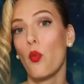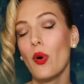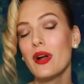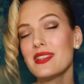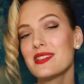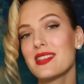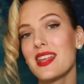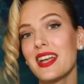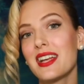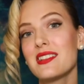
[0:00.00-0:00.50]

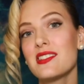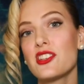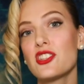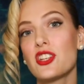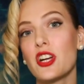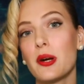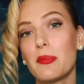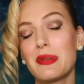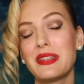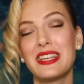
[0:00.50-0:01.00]
Once they can
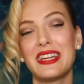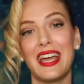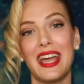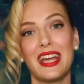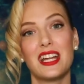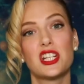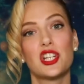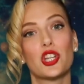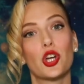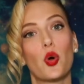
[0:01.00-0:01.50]
determine the
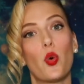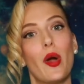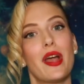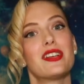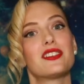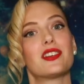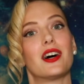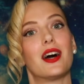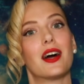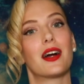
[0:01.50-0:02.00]
age of the
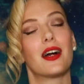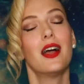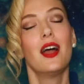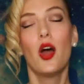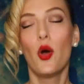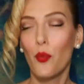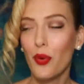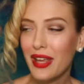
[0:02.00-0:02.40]
quasar,